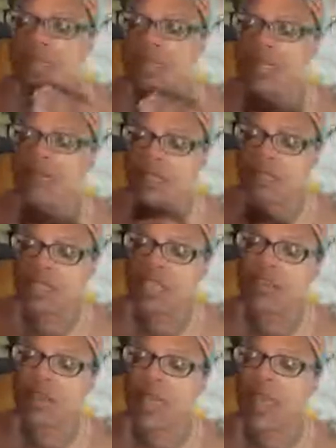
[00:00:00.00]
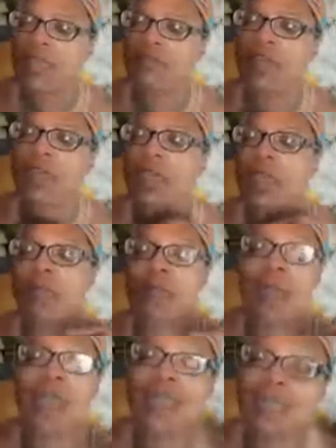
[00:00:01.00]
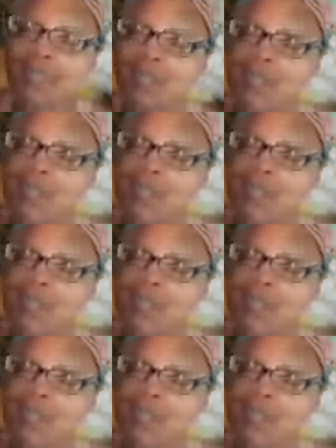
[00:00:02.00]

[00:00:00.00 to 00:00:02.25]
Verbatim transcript: living their life and minding